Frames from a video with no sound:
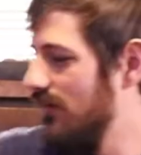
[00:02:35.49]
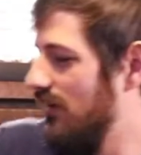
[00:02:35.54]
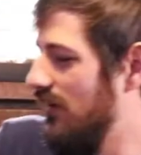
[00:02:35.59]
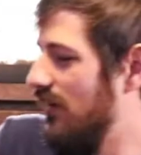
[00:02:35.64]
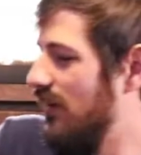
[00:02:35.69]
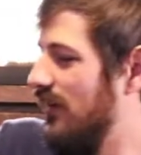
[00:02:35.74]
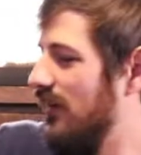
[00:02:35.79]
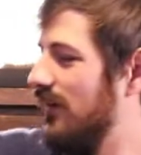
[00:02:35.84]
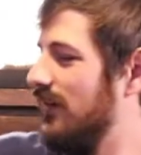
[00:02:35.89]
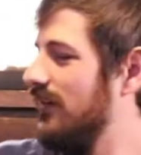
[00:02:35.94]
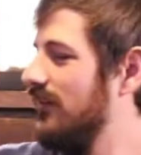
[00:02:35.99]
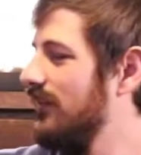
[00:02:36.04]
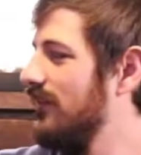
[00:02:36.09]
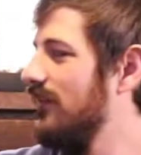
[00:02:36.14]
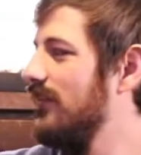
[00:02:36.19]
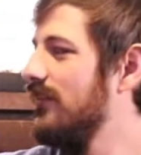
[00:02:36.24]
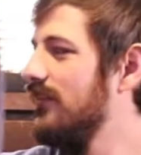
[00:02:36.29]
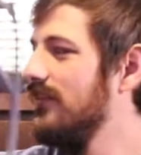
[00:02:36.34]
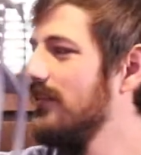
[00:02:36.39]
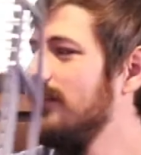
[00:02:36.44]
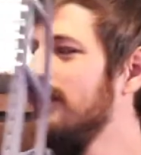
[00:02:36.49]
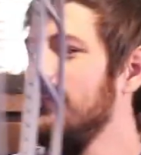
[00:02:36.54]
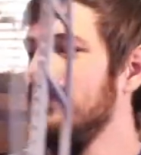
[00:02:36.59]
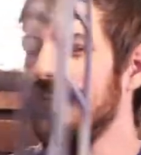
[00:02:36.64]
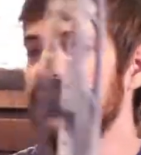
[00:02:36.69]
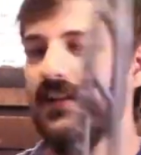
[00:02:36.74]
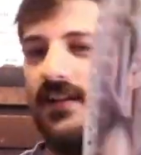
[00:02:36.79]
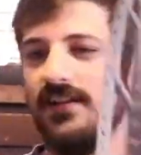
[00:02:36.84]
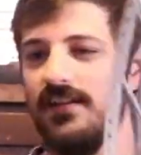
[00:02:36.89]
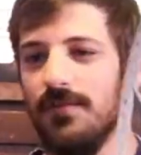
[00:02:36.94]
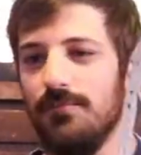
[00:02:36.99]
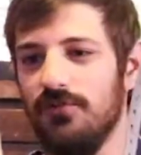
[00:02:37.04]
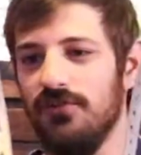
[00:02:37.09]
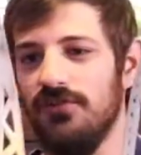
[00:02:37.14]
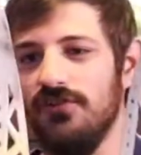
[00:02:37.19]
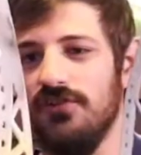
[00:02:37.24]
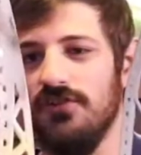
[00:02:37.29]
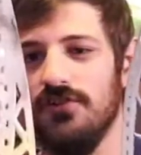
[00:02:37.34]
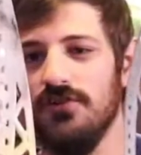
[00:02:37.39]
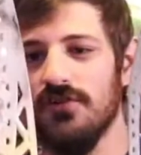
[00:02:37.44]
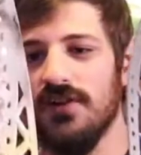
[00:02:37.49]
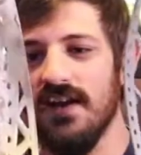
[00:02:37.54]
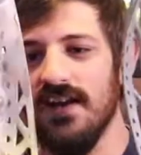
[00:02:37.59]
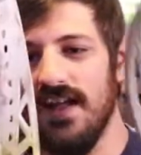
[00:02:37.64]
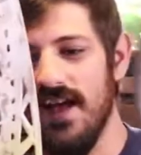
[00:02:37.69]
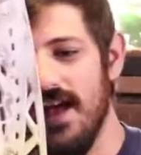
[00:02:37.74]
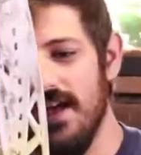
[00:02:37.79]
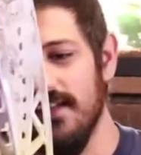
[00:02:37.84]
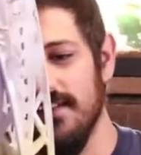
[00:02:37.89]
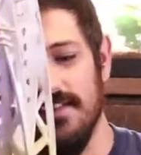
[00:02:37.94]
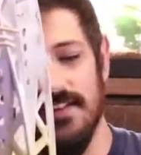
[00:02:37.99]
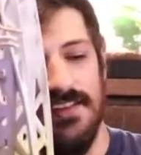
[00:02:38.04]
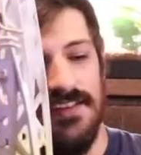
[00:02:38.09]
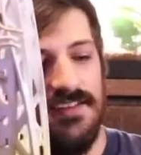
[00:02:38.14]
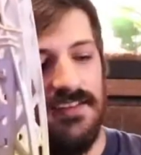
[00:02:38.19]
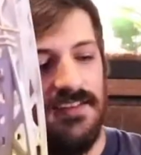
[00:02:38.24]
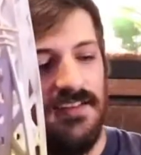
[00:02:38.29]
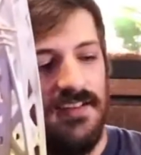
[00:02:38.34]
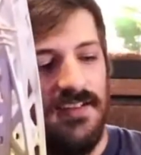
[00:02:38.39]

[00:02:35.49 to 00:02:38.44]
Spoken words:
The Eclipse 2 kind of has this